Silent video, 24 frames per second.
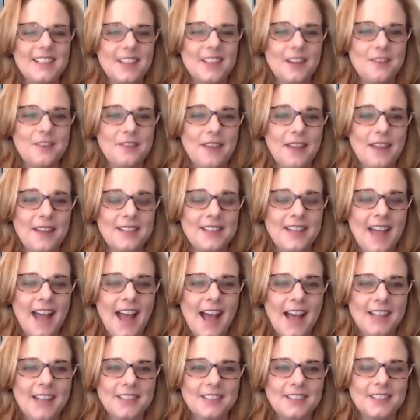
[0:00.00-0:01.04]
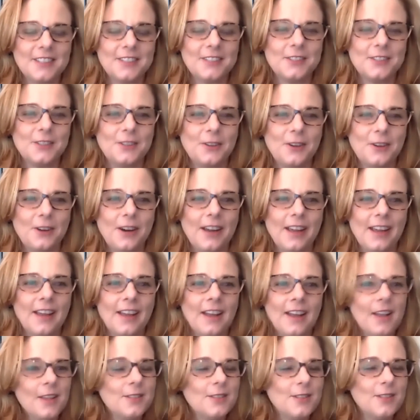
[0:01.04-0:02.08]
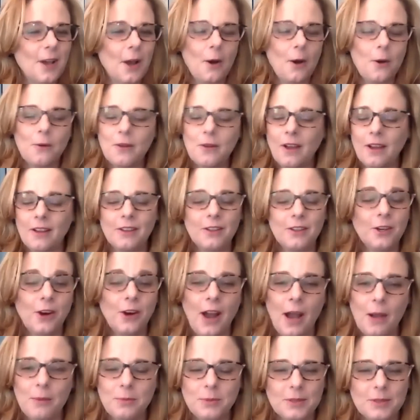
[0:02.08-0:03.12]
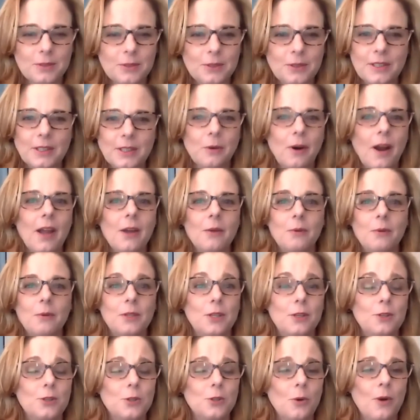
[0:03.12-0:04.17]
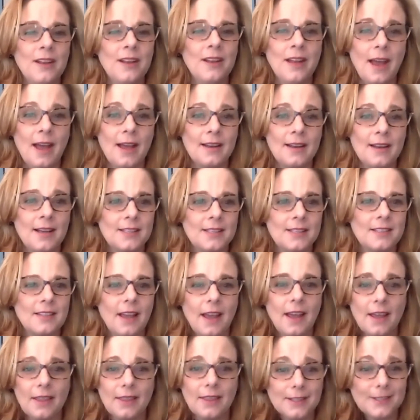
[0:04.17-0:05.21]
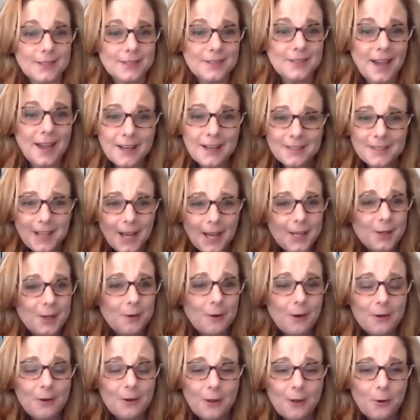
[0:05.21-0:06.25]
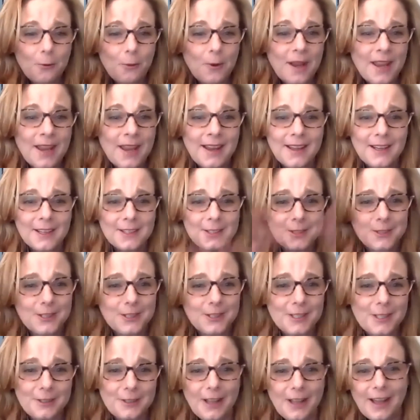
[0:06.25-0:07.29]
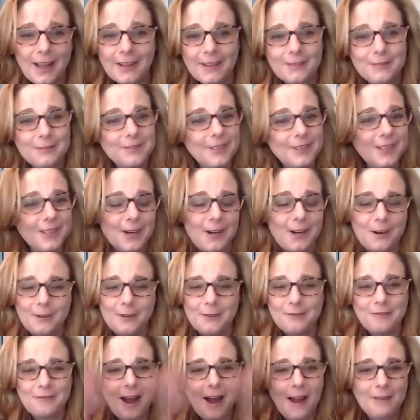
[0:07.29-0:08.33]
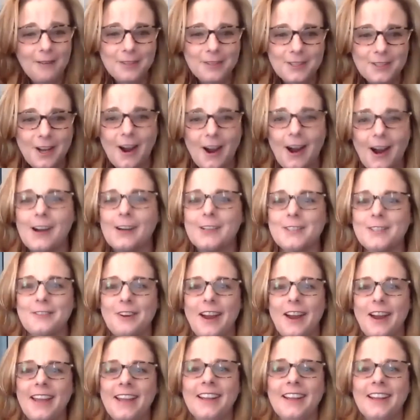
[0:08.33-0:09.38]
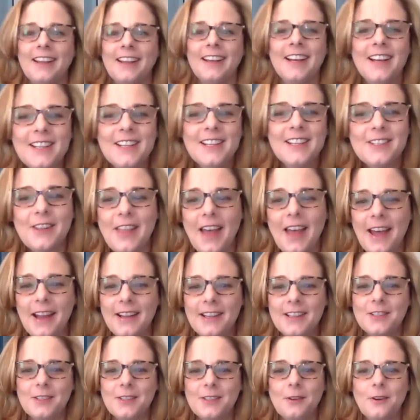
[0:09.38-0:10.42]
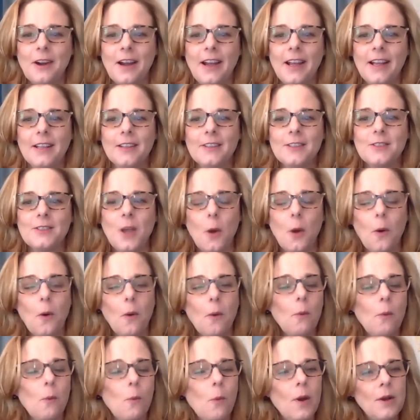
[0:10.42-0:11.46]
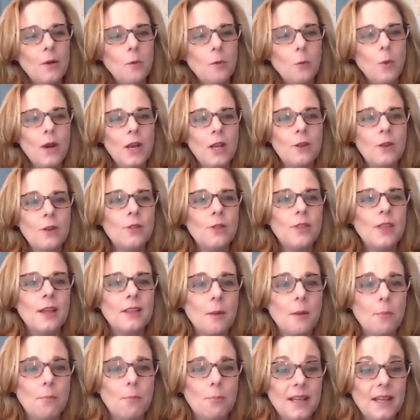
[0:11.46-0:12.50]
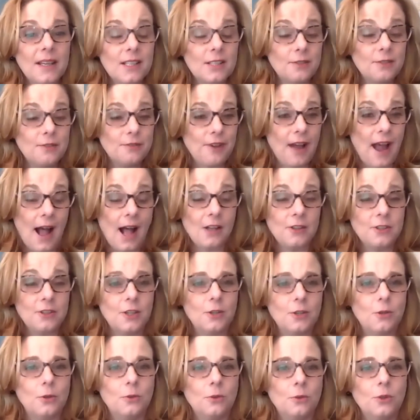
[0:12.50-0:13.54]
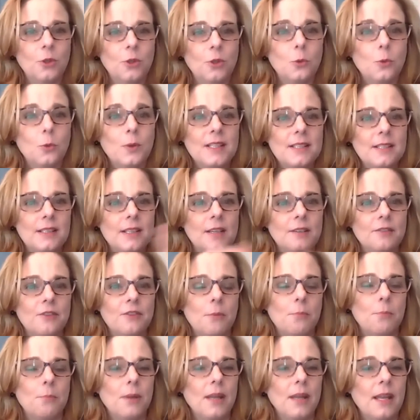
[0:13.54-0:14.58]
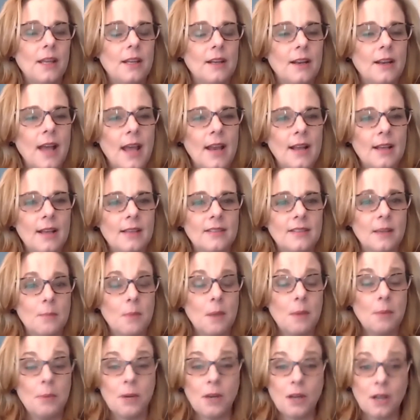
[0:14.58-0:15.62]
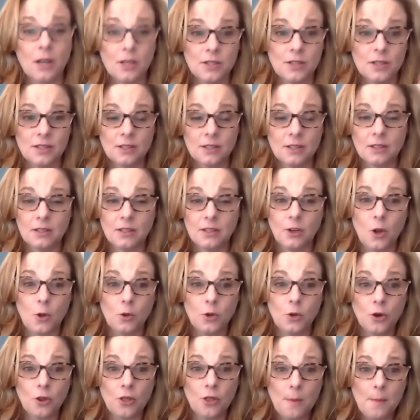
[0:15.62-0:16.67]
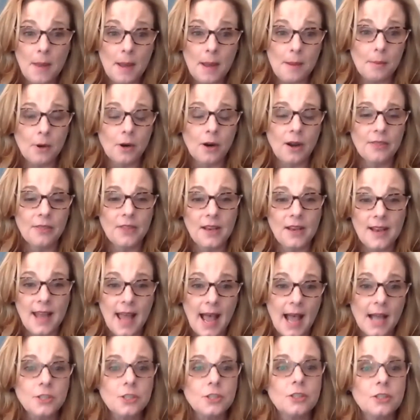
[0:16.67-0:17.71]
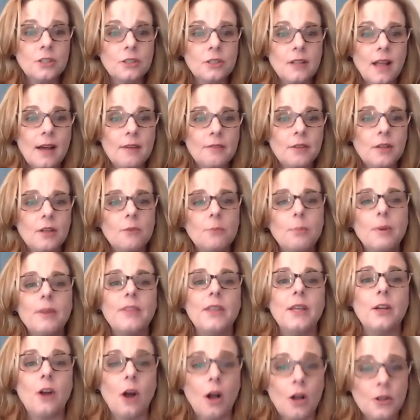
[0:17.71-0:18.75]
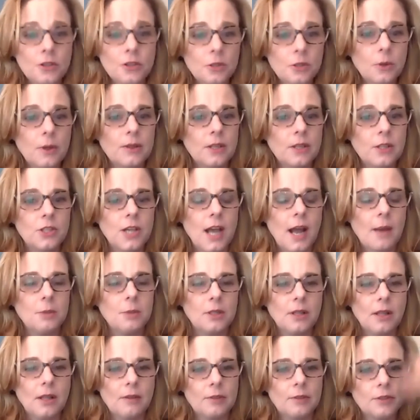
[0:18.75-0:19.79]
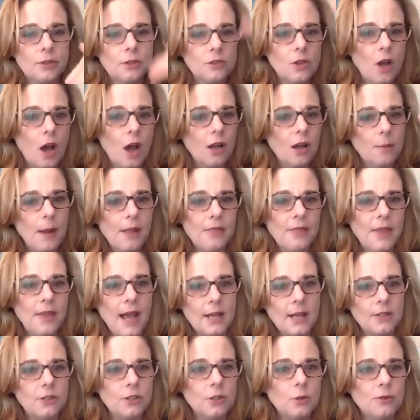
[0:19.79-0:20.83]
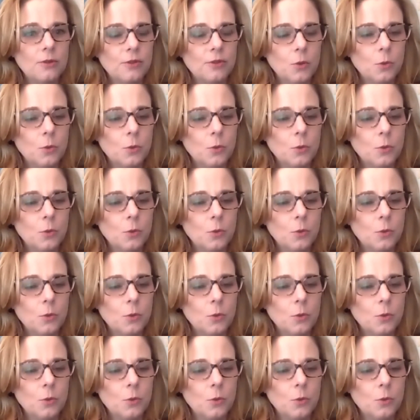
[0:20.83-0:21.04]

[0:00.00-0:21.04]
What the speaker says: a fantastic story. So you're absolutely right. When you join NSA, they just kind of take you under their wing and treat you like, 5 stars, right? So that is great. So what do you think the biggest value you receive from being an NSA member? Because, you're the member at the national level, but then also at the chapter level. So talk about that too, if you